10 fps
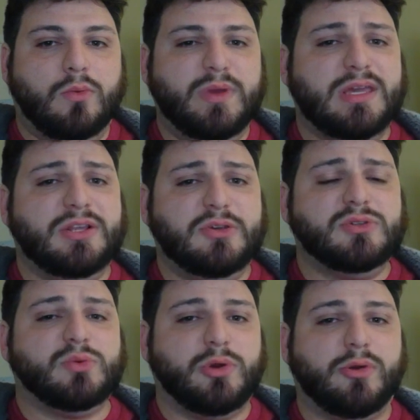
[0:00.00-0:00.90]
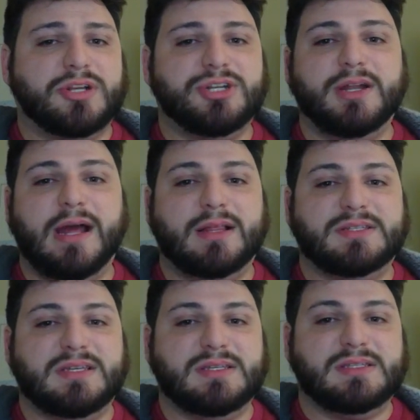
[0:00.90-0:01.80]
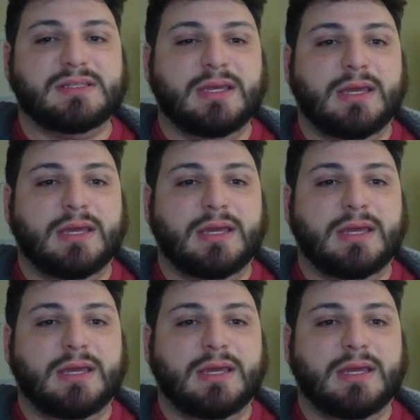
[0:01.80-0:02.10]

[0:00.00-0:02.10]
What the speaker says: we can use the regression analysis